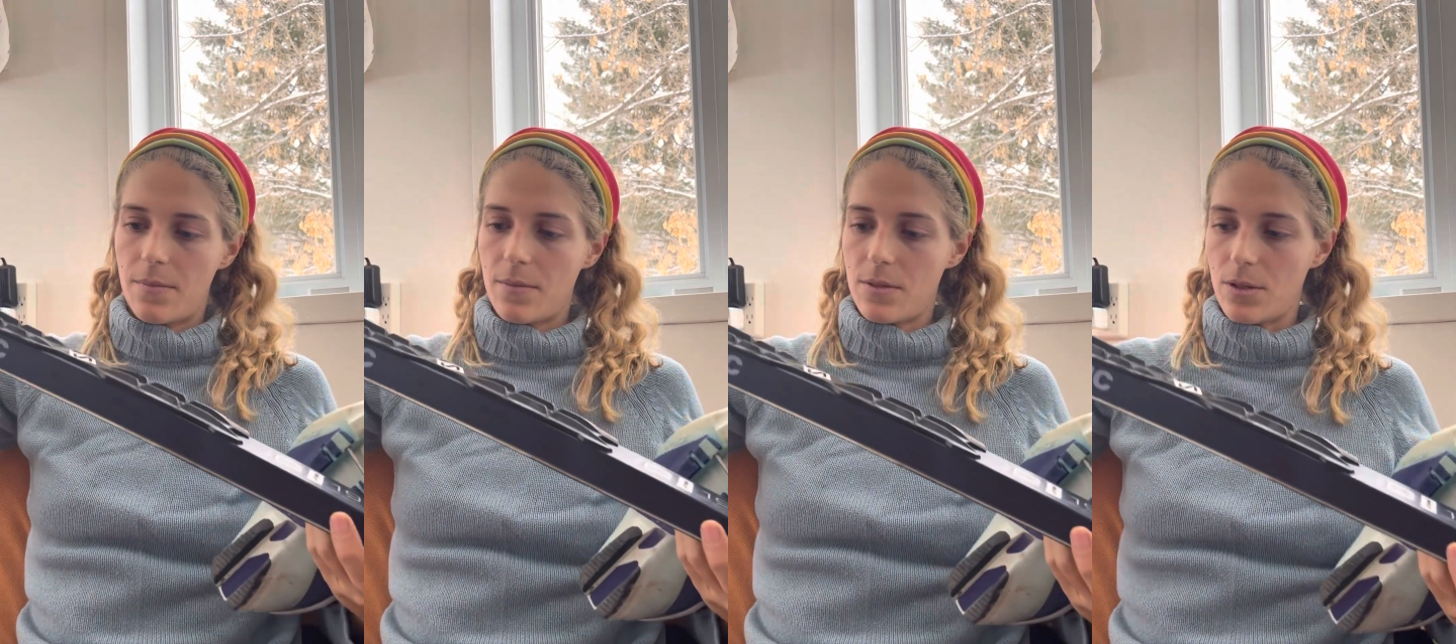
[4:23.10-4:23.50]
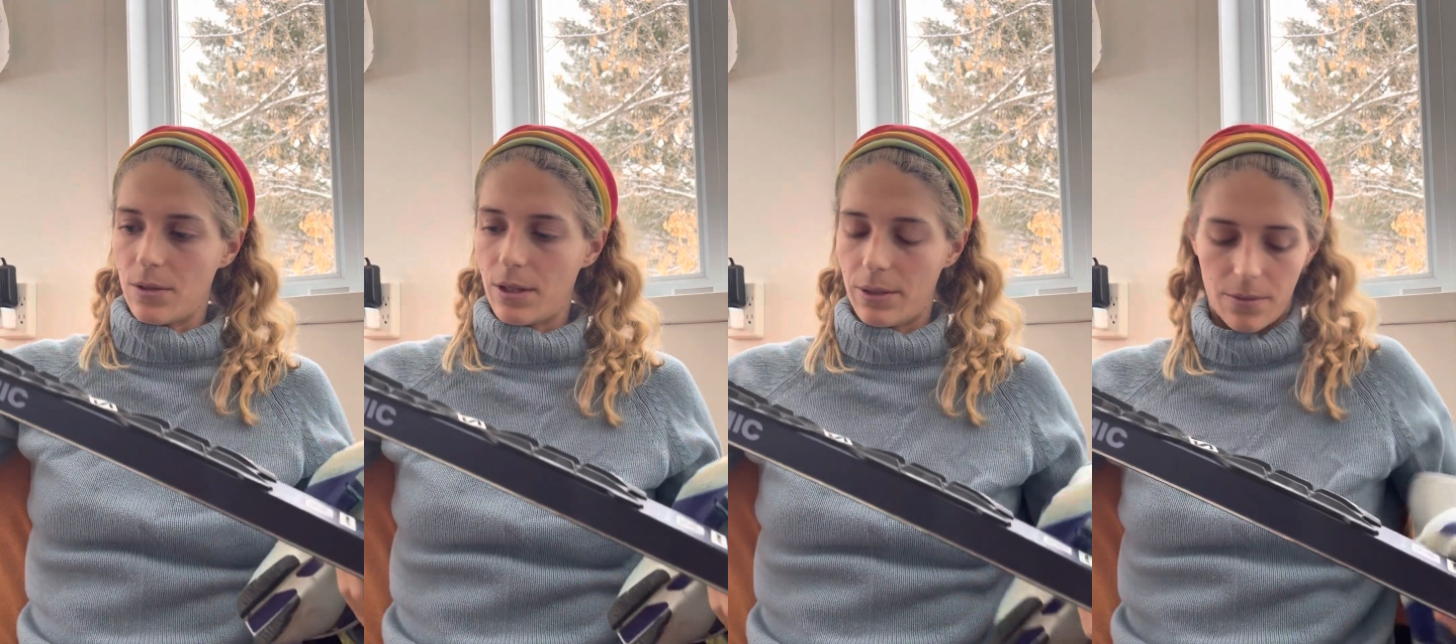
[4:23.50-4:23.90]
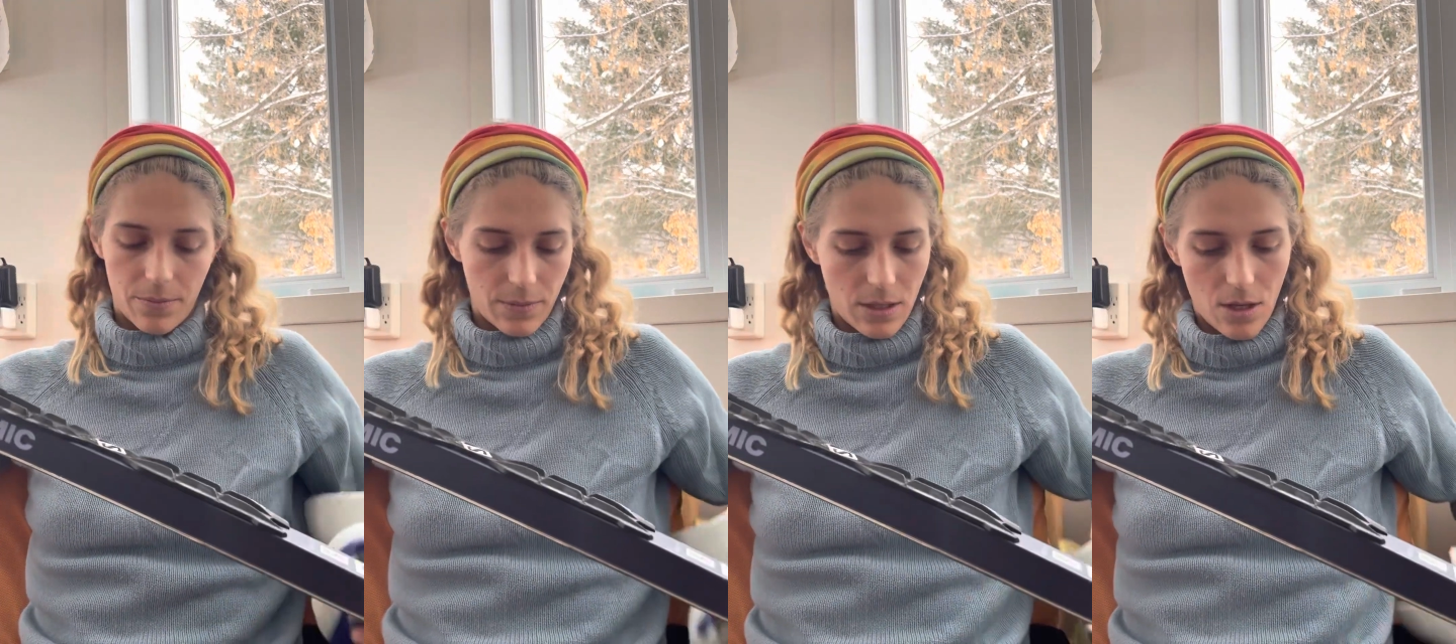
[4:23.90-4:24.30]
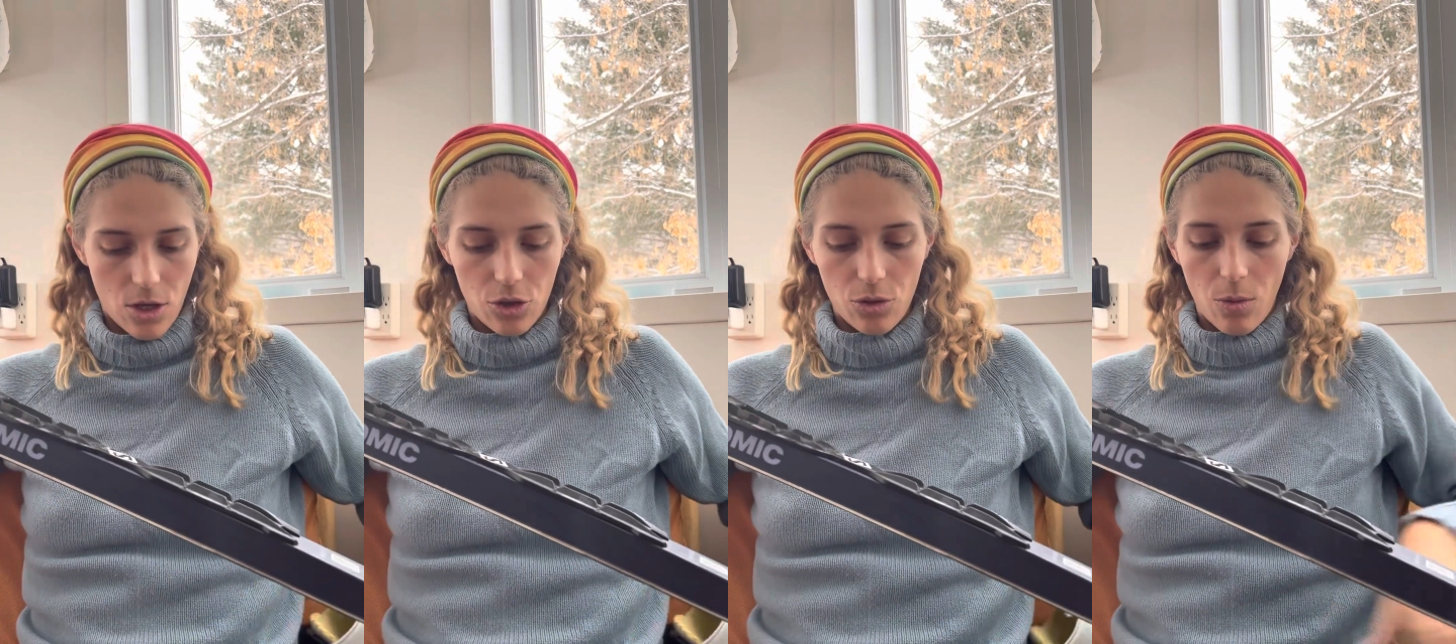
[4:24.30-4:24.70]
So here we go.
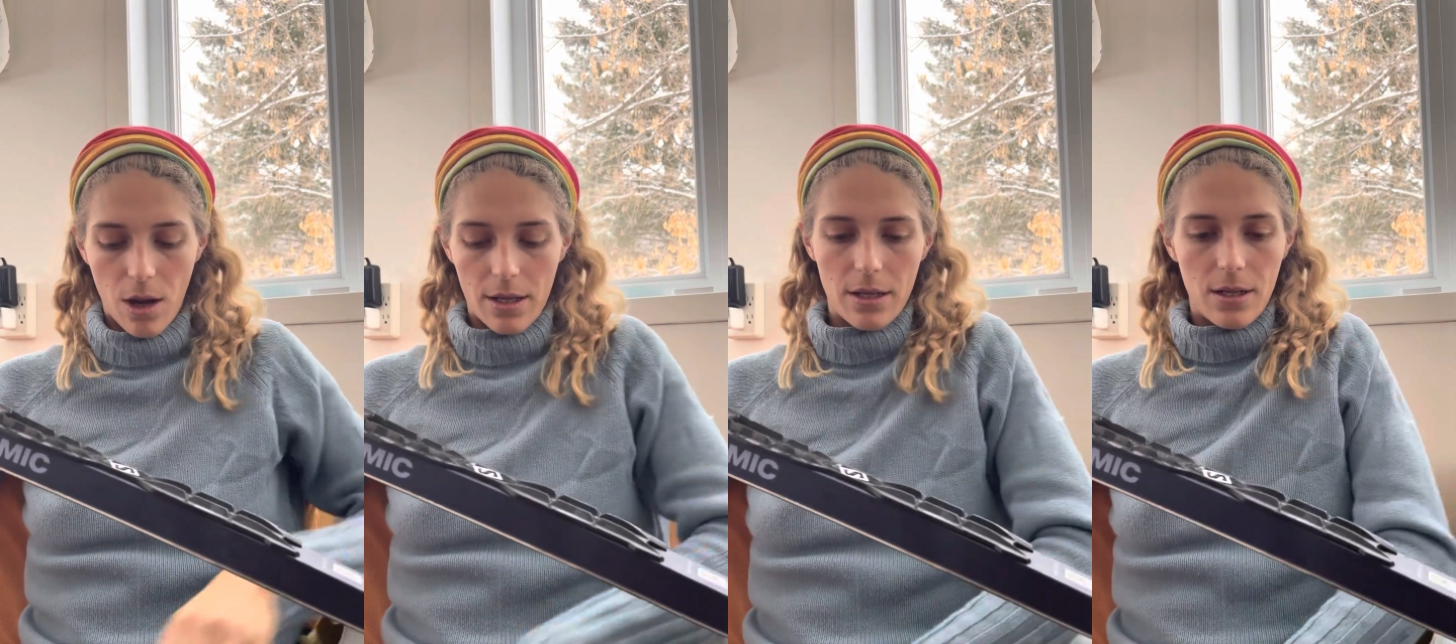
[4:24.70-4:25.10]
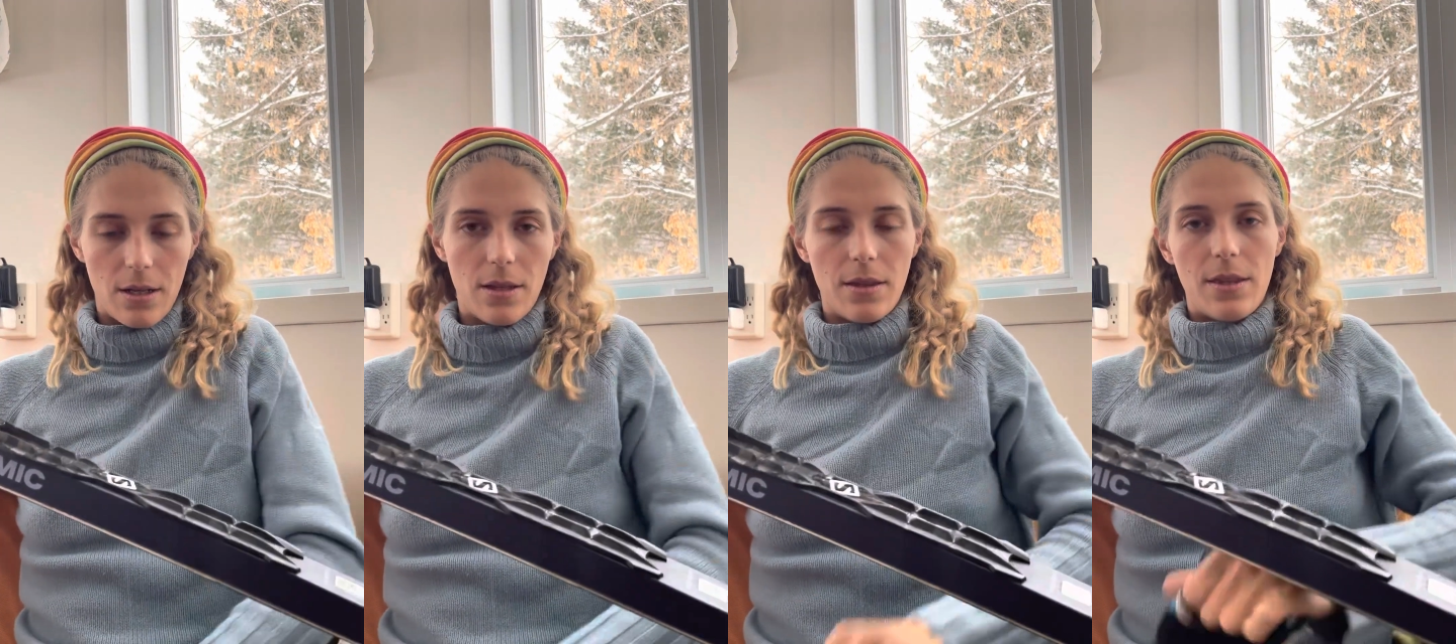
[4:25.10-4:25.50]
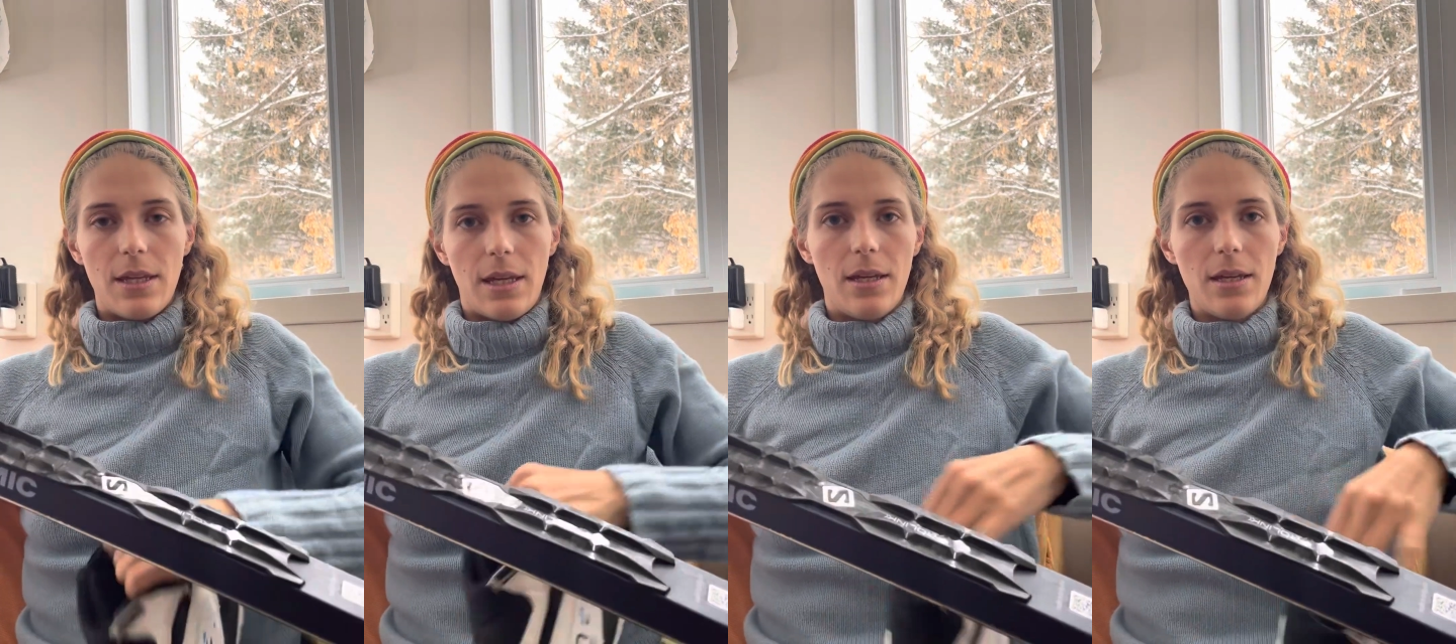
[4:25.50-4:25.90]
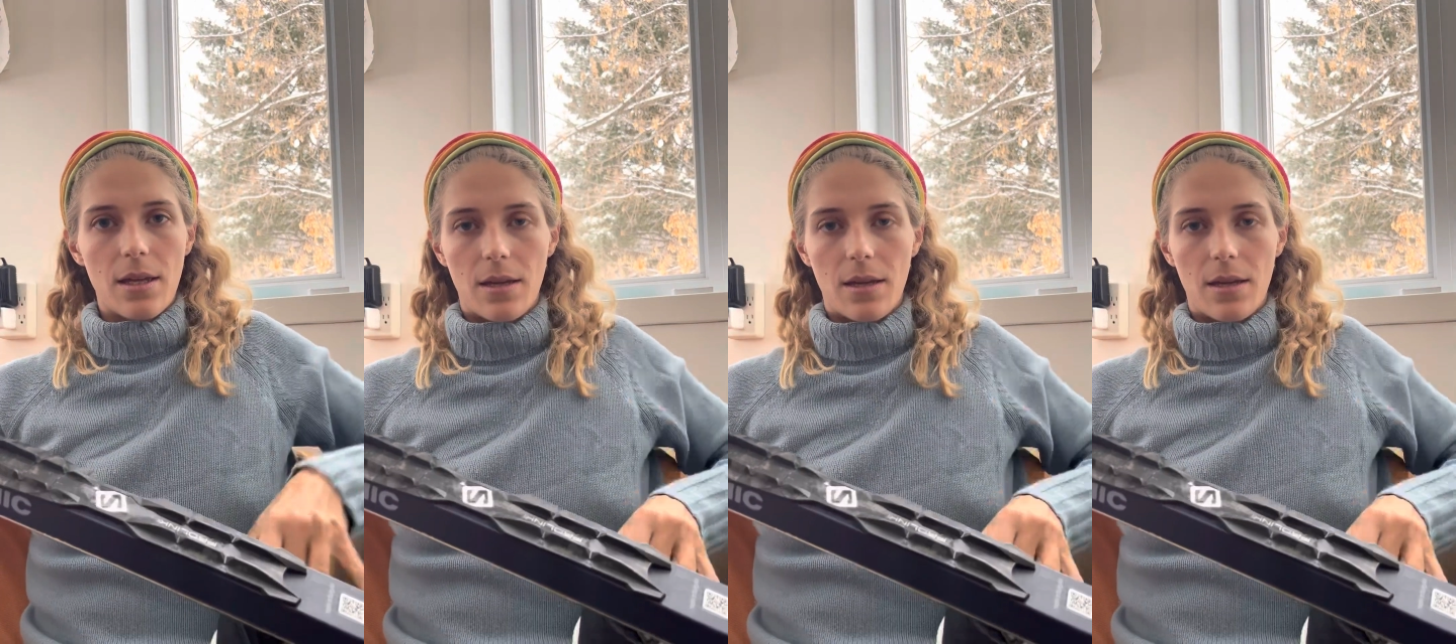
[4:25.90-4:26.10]
You want the